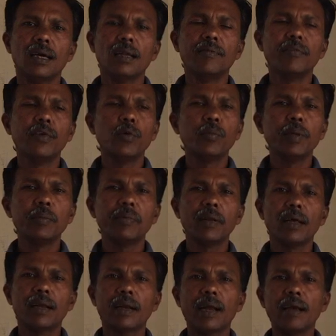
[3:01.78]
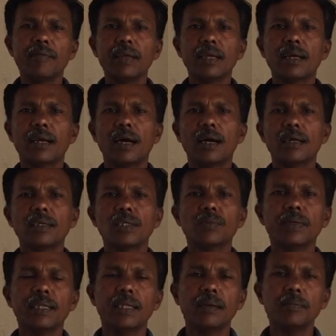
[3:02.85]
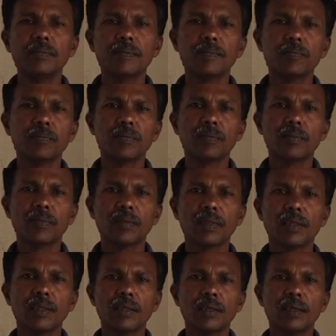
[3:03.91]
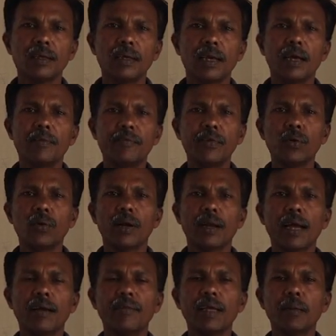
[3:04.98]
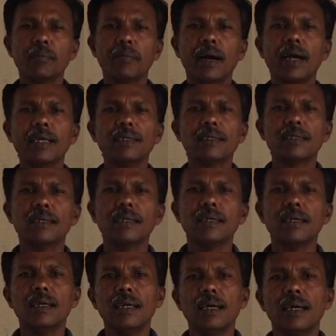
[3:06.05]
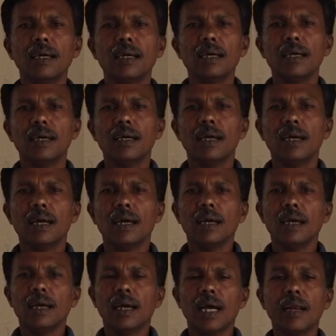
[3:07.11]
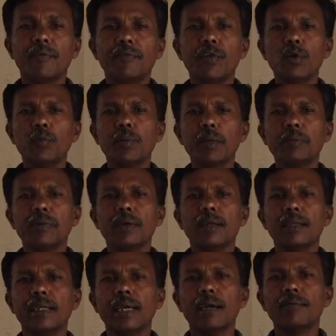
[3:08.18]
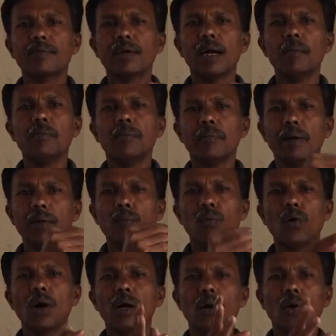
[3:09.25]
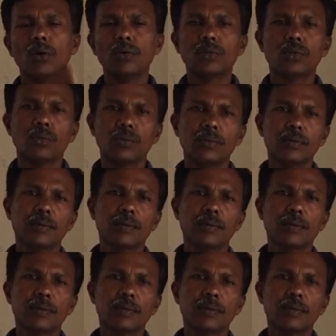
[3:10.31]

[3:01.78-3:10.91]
and few people are having cars with them, and few are having bikes, and few people they have come by walk also.